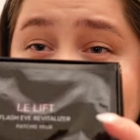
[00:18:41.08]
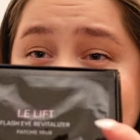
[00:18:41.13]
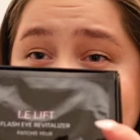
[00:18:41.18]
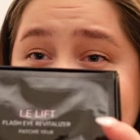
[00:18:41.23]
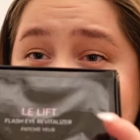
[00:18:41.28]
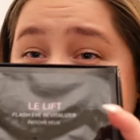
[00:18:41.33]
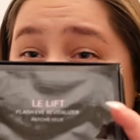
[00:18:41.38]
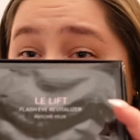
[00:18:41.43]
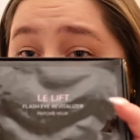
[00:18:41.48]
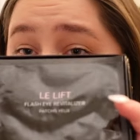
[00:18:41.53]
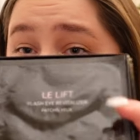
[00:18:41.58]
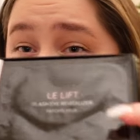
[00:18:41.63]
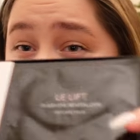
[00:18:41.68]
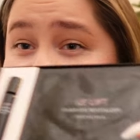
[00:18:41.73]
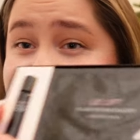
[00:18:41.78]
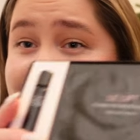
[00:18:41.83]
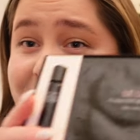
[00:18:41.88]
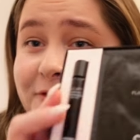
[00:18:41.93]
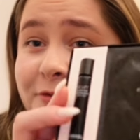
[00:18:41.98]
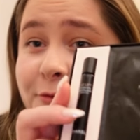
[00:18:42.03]
bit
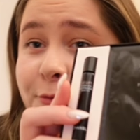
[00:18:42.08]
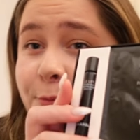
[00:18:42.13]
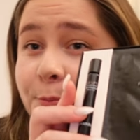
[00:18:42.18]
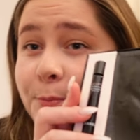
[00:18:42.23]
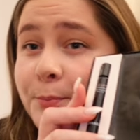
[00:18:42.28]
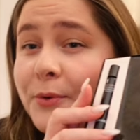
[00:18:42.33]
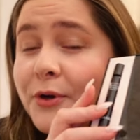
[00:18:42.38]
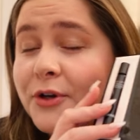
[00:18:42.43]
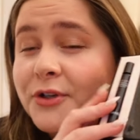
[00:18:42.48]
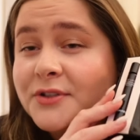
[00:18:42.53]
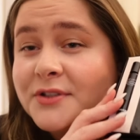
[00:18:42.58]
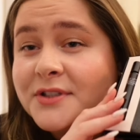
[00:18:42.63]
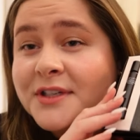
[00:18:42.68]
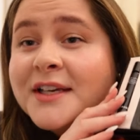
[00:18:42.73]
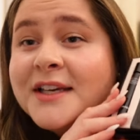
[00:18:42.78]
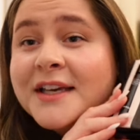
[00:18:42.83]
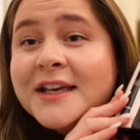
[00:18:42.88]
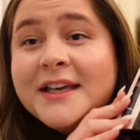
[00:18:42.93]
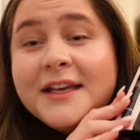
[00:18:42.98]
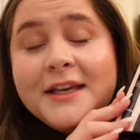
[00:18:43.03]
expensive. But
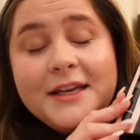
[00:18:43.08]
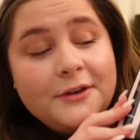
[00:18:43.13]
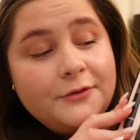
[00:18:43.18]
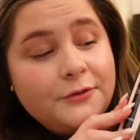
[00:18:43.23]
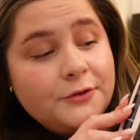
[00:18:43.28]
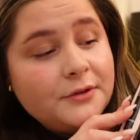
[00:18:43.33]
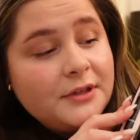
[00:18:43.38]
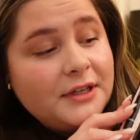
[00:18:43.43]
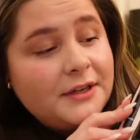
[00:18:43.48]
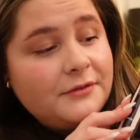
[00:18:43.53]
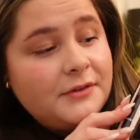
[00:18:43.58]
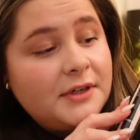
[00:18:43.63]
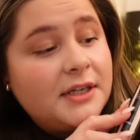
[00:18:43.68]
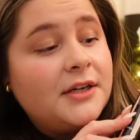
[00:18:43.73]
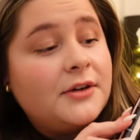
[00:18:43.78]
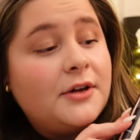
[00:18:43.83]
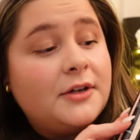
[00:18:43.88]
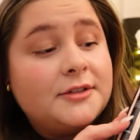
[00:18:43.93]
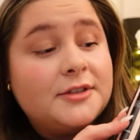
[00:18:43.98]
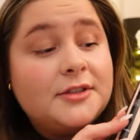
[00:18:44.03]
if you live
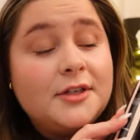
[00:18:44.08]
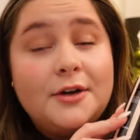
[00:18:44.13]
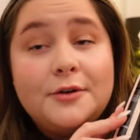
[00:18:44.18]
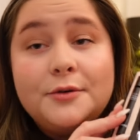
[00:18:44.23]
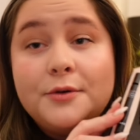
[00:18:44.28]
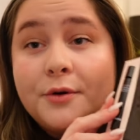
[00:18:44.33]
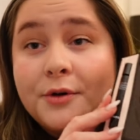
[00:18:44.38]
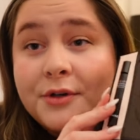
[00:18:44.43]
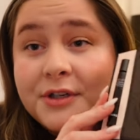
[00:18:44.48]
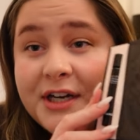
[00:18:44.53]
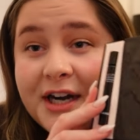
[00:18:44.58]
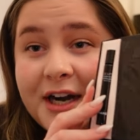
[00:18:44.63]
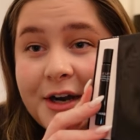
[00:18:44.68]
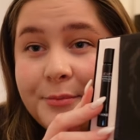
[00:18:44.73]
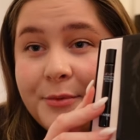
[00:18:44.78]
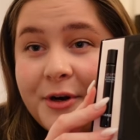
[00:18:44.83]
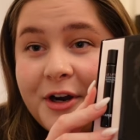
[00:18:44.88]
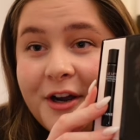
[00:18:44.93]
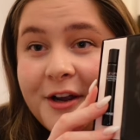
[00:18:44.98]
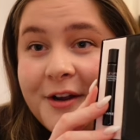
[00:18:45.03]
in Oslo or
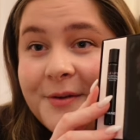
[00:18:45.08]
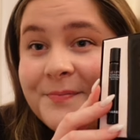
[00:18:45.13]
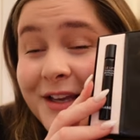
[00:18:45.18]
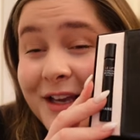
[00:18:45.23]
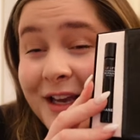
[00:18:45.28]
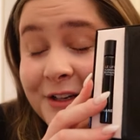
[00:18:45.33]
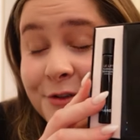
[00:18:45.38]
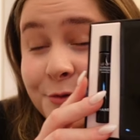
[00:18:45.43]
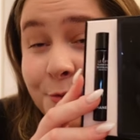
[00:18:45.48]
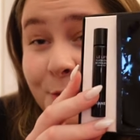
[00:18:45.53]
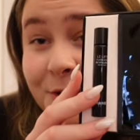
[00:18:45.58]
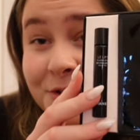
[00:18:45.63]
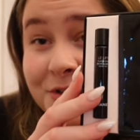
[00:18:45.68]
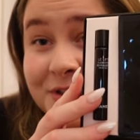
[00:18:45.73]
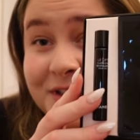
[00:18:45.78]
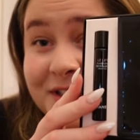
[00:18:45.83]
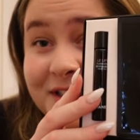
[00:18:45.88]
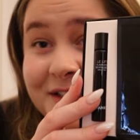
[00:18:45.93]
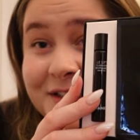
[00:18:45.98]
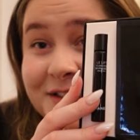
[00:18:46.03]
nearby and you
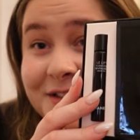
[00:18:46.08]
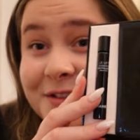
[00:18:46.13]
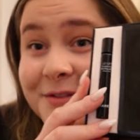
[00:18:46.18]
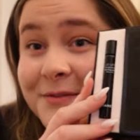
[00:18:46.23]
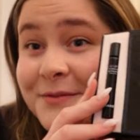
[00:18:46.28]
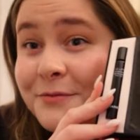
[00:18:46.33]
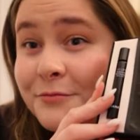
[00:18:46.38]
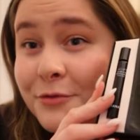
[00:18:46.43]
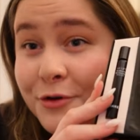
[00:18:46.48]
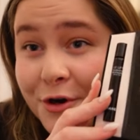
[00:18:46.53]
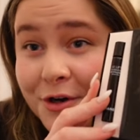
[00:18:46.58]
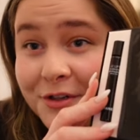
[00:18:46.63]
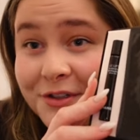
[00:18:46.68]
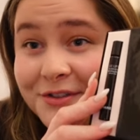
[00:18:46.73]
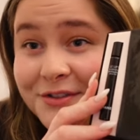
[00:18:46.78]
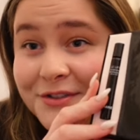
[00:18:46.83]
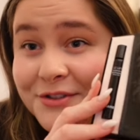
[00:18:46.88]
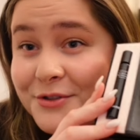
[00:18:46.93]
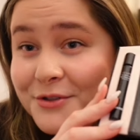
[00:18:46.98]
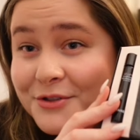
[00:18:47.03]
want this,
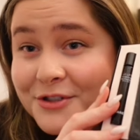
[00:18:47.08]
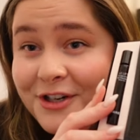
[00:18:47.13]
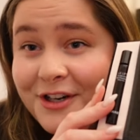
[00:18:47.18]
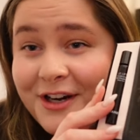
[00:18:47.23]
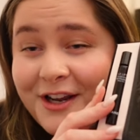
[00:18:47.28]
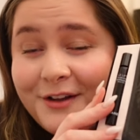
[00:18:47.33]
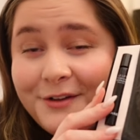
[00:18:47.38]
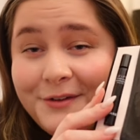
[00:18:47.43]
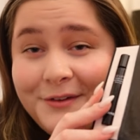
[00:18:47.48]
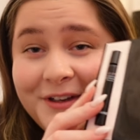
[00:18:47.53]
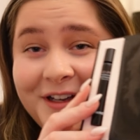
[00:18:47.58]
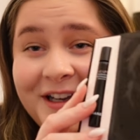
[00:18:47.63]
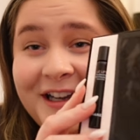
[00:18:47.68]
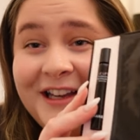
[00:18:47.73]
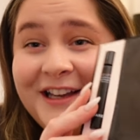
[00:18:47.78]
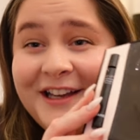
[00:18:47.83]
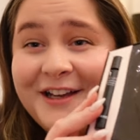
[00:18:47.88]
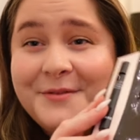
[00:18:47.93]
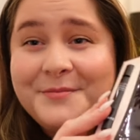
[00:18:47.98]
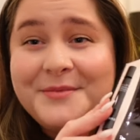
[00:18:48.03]
run to Chanel.
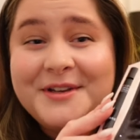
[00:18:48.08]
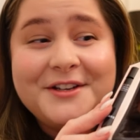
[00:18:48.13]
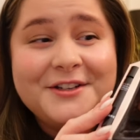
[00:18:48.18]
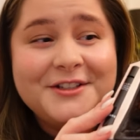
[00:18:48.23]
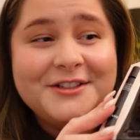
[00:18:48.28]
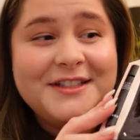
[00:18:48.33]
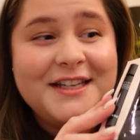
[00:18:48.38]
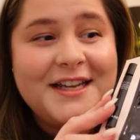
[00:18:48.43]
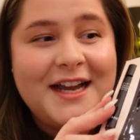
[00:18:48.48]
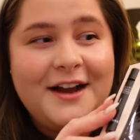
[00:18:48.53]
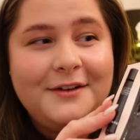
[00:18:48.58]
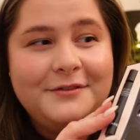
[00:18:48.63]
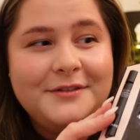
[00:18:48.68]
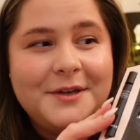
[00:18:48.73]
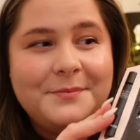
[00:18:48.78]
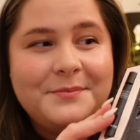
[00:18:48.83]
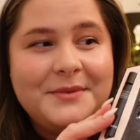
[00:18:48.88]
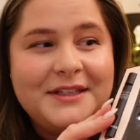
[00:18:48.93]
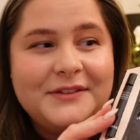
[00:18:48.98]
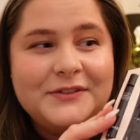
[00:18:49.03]
Because they have
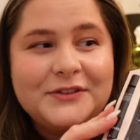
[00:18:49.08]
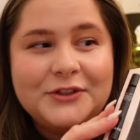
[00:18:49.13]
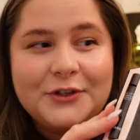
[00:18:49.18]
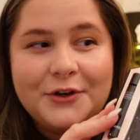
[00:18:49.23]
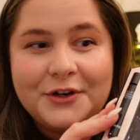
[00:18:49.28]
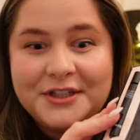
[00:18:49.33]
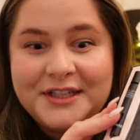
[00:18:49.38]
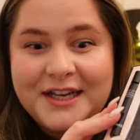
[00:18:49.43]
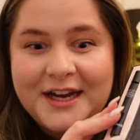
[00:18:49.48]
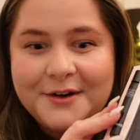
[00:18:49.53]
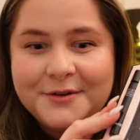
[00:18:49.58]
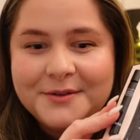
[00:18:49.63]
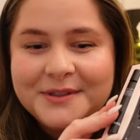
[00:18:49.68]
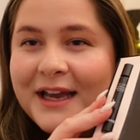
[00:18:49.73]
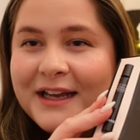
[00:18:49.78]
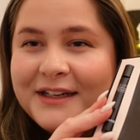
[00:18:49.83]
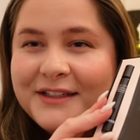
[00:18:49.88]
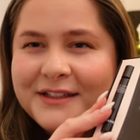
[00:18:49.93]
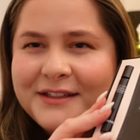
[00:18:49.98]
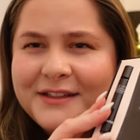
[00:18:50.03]
them in stock now.
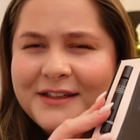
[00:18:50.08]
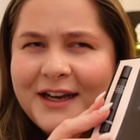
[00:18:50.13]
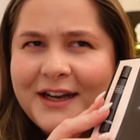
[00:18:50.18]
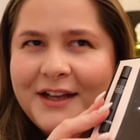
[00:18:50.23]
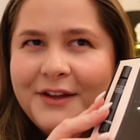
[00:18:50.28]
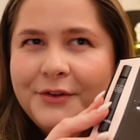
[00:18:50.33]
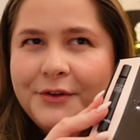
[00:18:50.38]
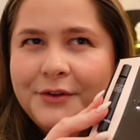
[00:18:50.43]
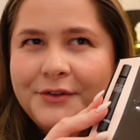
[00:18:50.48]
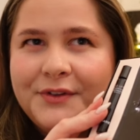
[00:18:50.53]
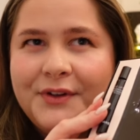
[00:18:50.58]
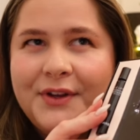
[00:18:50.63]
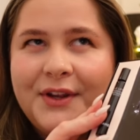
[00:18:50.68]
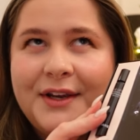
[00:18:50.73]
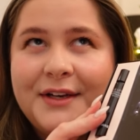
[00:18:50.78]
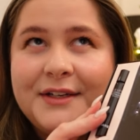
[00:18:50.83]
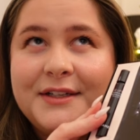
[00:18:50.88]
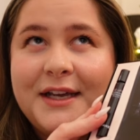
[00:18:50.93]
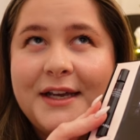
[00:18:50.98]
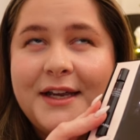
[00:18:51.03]
And I don't
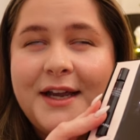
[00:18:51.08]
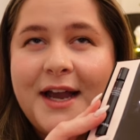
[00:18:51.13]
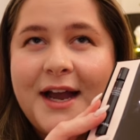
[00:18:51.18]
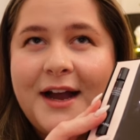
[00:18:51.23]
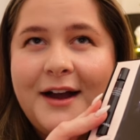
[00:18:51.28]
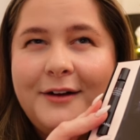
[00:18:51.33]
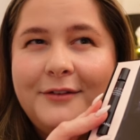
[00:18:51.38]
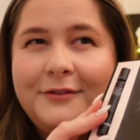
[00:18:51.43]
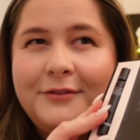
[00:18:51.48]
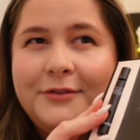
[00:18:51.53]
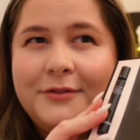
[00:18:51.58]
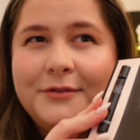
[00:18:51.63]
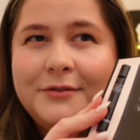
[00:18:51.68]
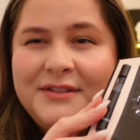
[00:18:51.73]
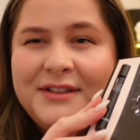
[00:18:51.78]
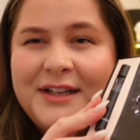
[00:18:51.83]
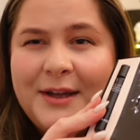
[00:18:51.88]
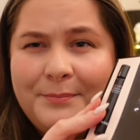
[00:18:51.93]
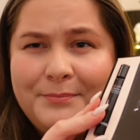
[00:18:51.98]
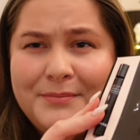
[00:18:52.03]
think they have
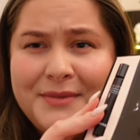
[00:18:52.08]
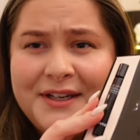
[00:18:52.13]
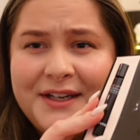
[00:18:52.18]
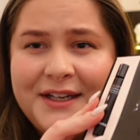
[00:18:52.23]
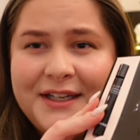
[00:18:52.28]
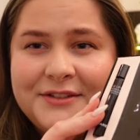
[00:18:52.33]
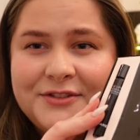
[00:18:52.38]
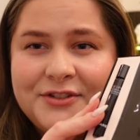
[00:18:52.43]
that many in